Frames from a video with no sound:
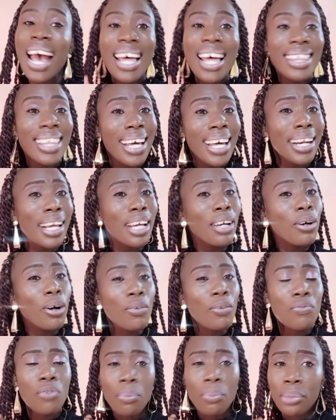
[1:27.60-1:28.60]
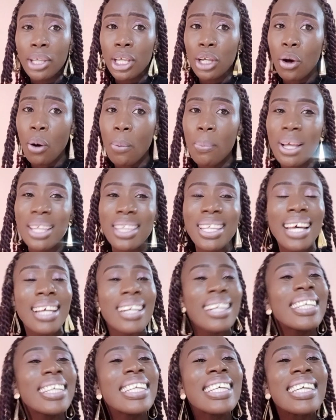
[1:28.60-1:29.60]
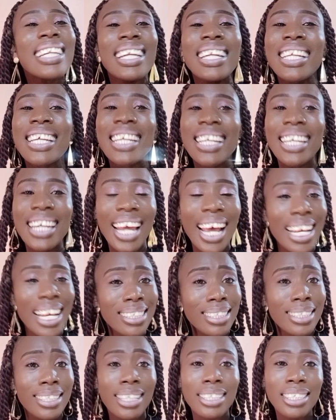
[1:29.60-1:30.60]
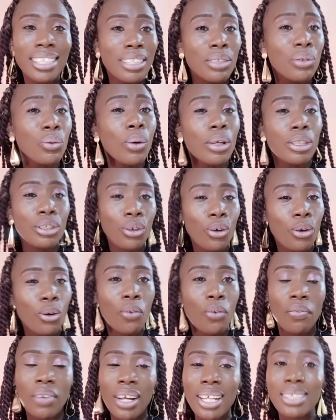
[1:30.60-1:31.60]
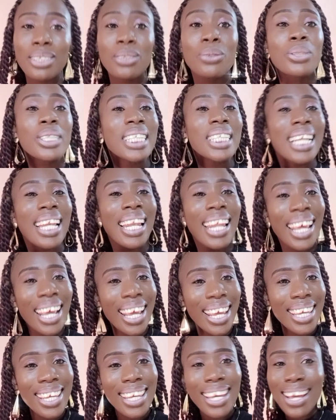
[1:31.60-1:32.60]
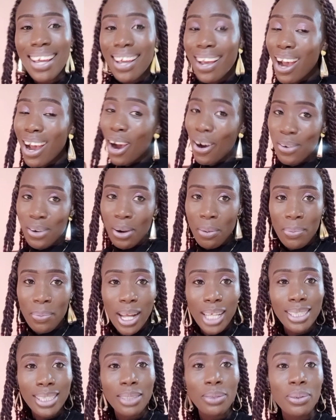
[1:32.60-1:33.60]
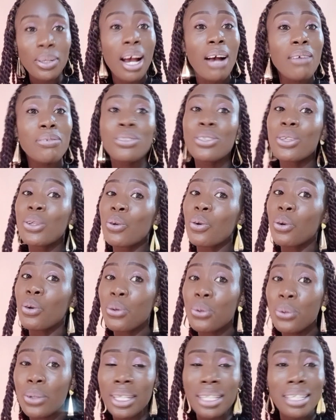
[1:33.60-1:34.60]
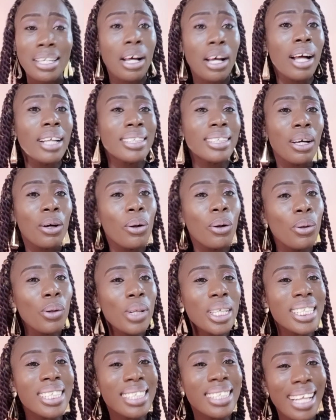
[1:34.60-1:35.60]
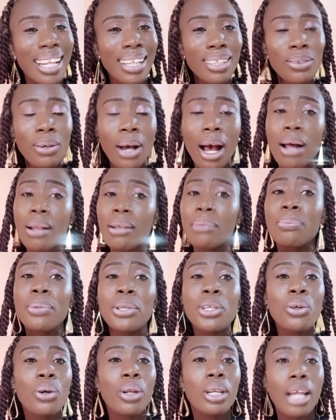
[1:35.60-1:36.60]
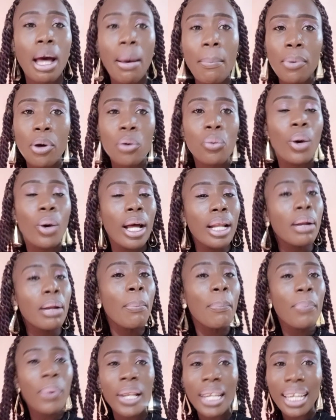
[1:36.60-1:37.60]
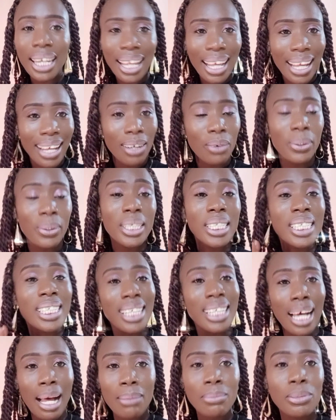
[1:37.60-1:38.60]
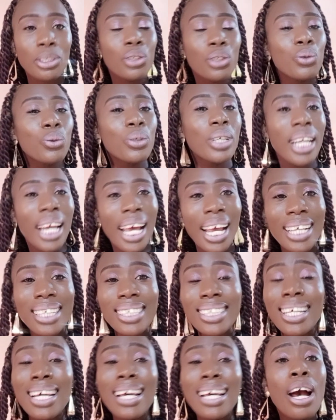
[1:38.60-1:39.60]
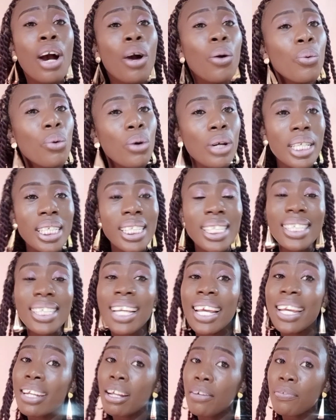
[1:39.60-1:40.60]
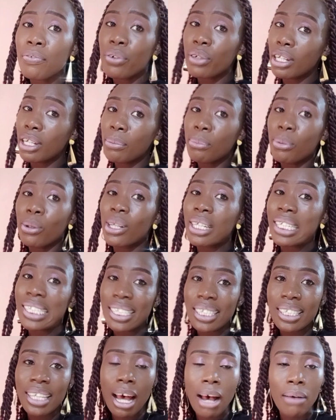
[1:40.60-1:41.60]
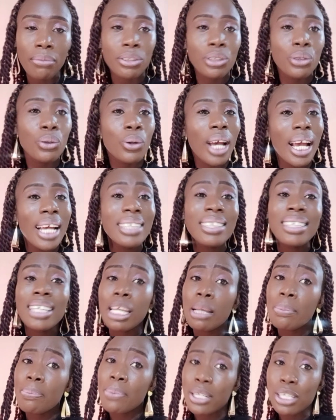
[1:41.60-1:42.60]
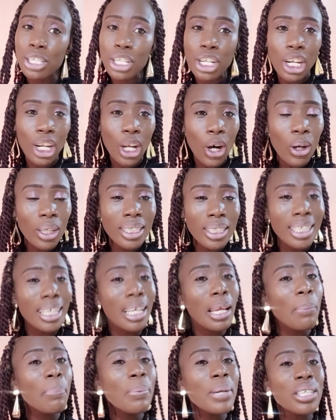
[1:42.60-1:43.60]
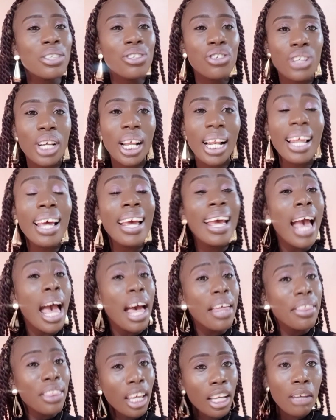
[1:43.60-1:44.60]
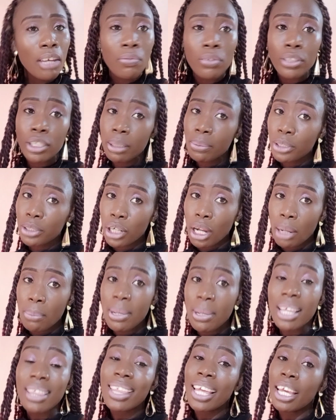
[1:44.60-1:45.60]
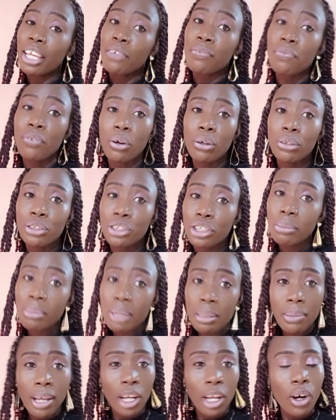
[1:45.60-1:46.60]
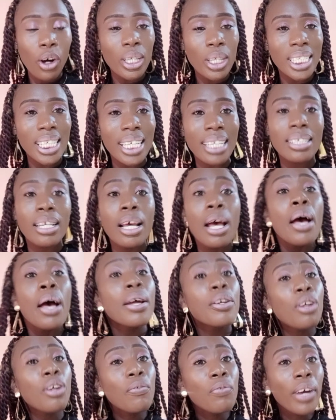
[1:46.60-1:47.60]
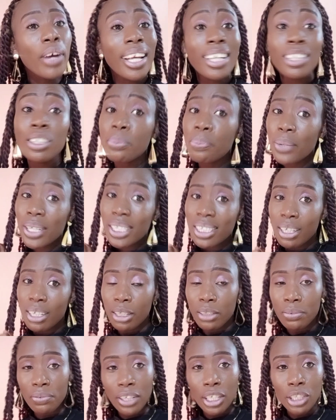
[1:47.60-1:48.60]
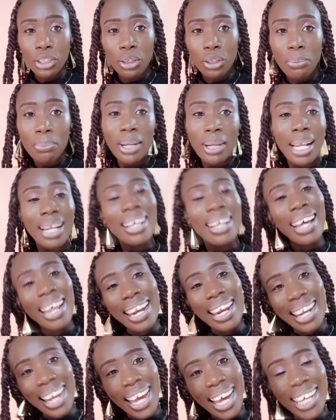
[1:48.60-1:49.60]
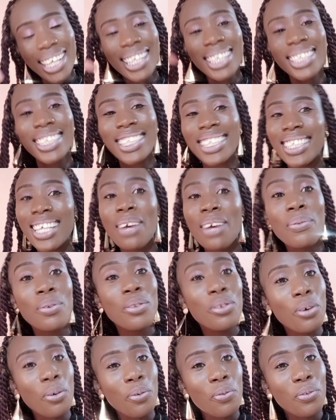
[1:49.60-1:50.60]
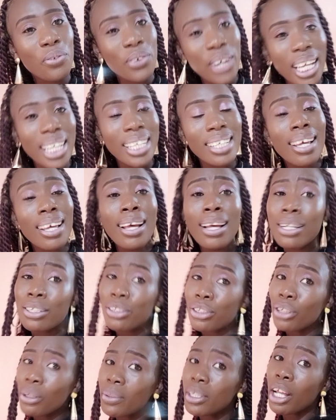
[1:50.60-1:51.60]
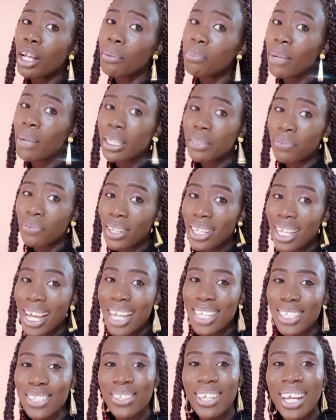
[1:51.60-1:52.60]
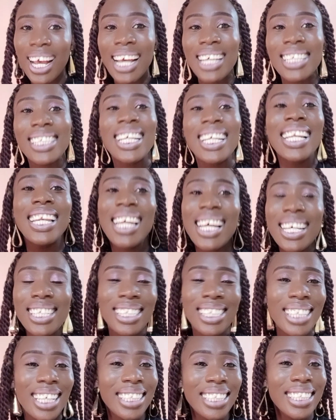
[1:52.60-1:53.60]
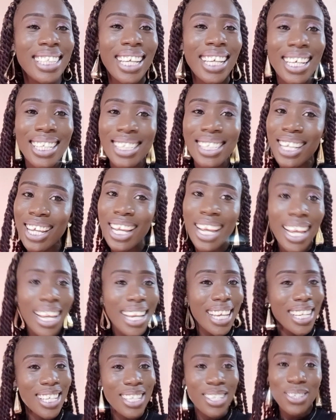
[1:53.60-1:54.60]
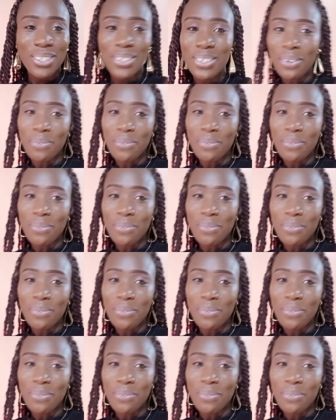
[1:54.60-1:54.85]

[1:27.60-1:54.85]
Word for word: that I got from Gikomba. They are really nice, and I just want all of us to slay on a budget. We have to look good, and as I always tell you, I'll be your number one plug when it comes to nice quality and affordable stuff. So guys, keep it locked, keep it real. Thank you for subscribing, thank you for consuming my content. Don't forget to press the notification bell, like, share with your friend. So without much further ado guys, let's just get into the